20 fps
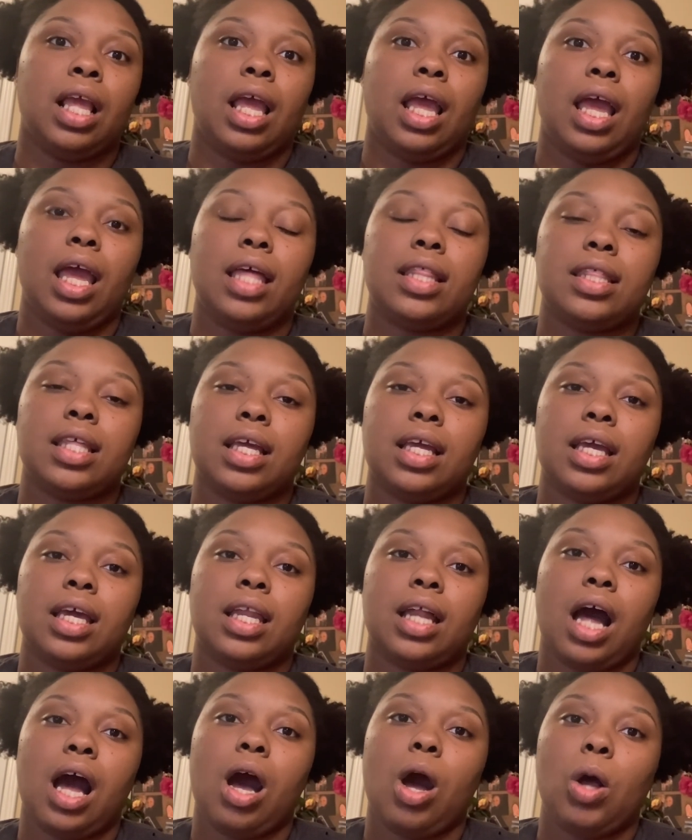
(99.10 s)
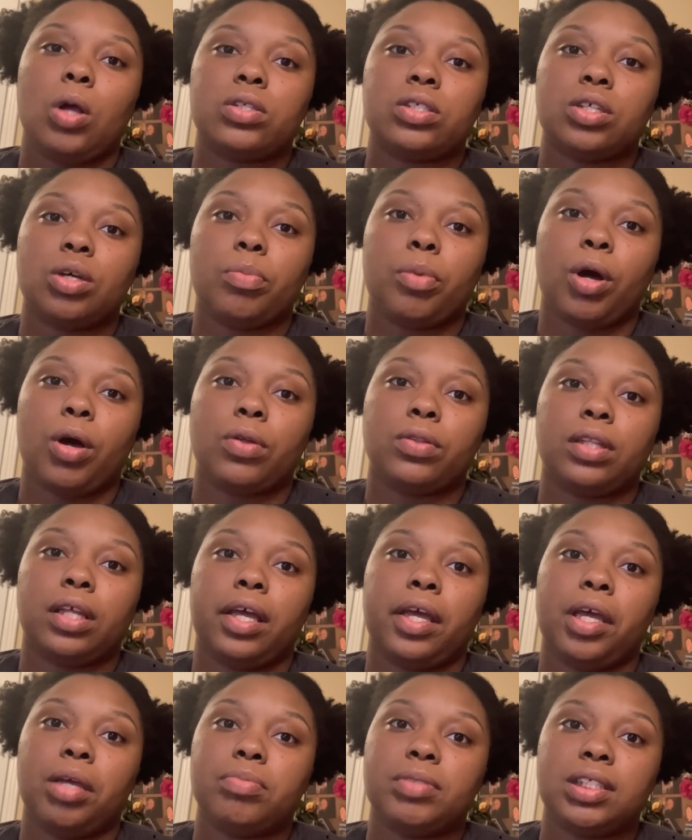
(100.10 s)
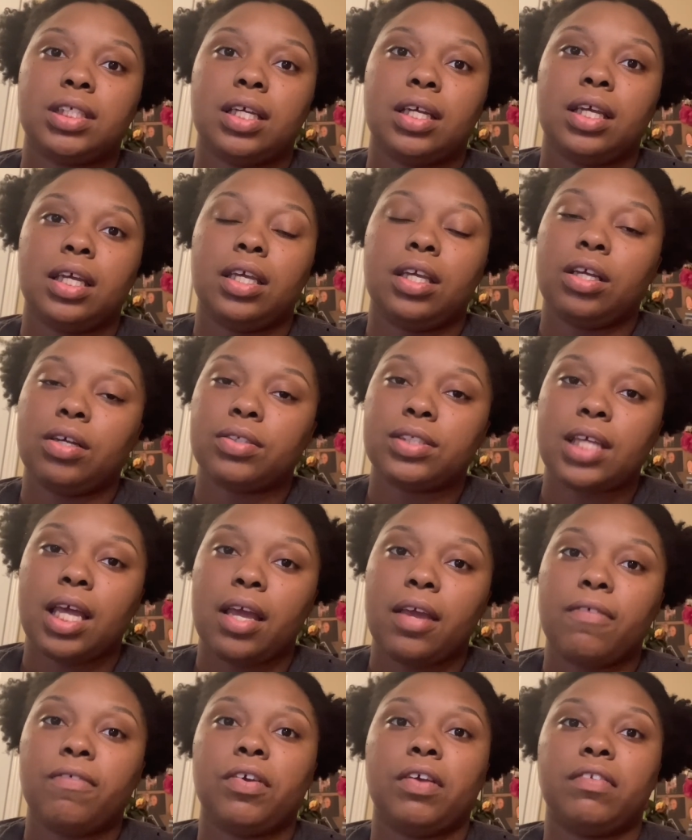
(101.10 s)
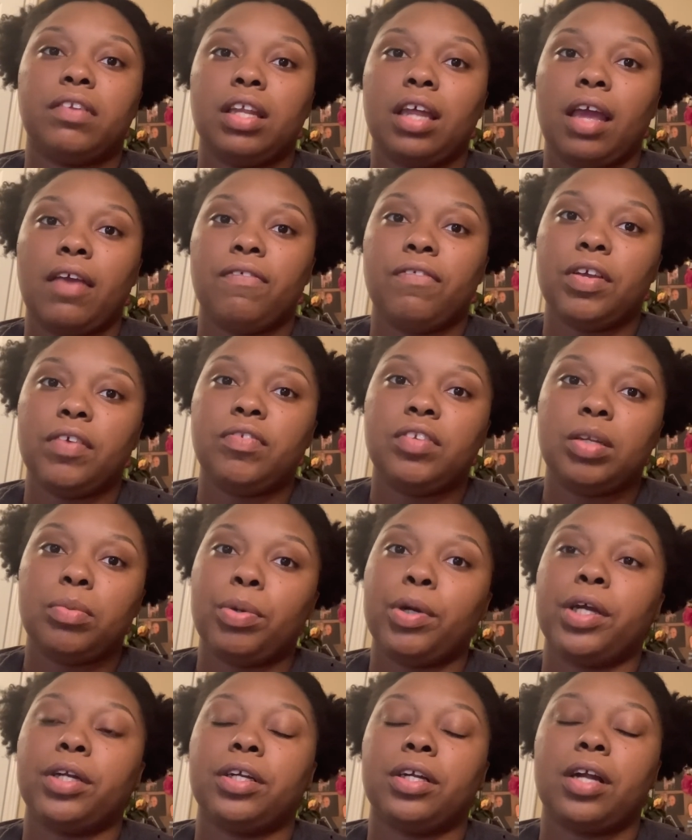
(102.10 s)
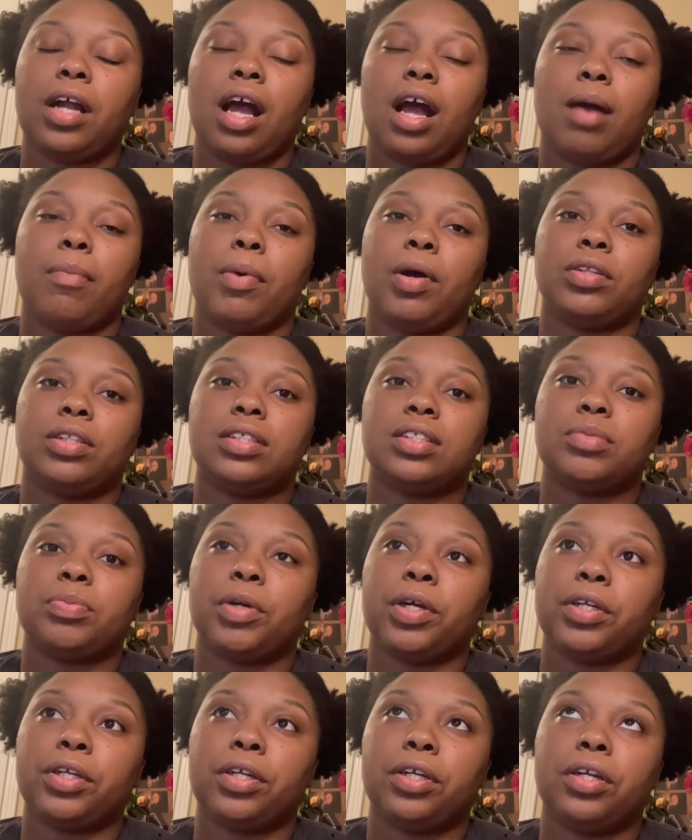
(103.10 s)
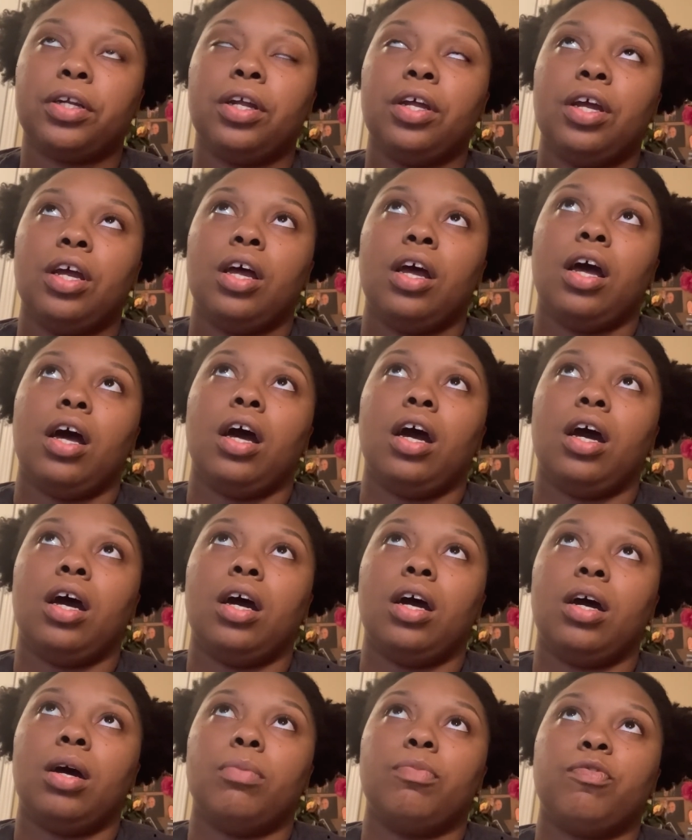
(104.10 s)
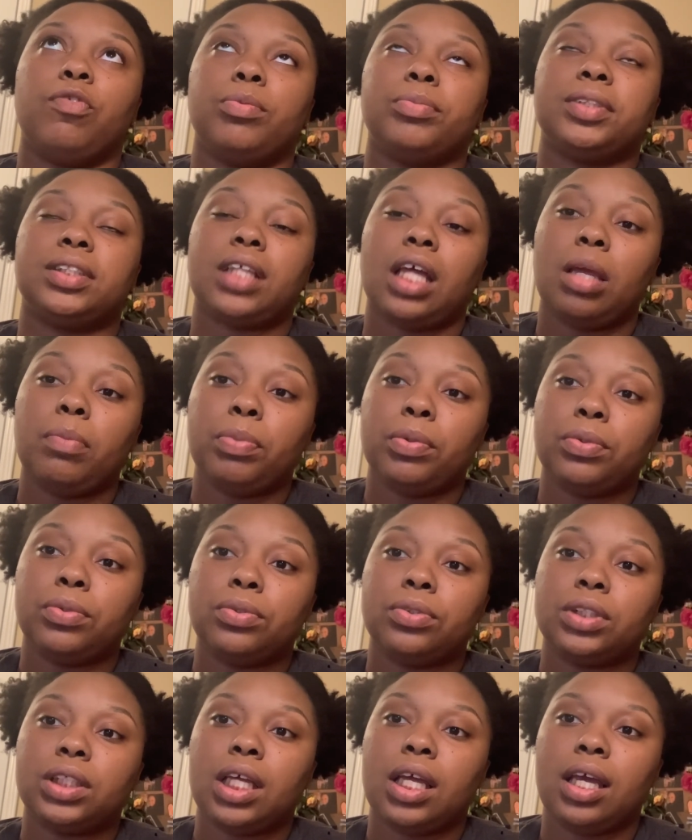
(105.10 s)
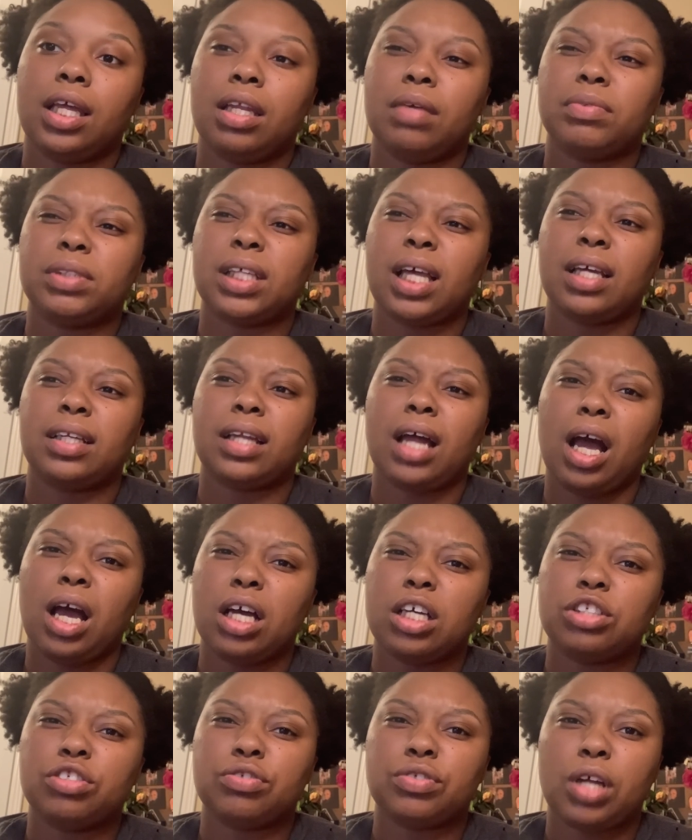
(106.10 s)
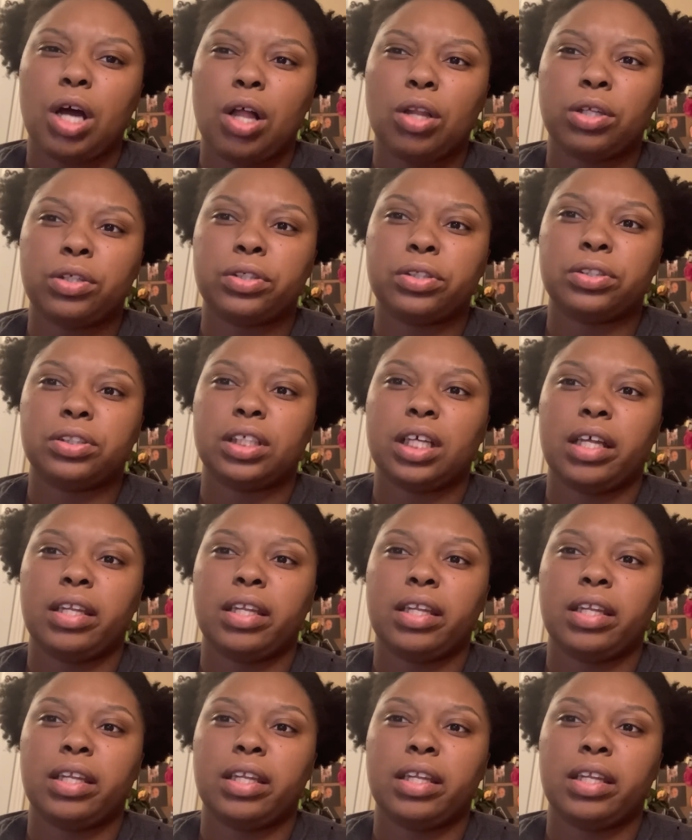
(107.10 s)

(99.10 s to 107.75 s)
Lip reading: And then I also bought the Epson EcoTank 5850 printer. I bought this printer from Staples, and it was like $900.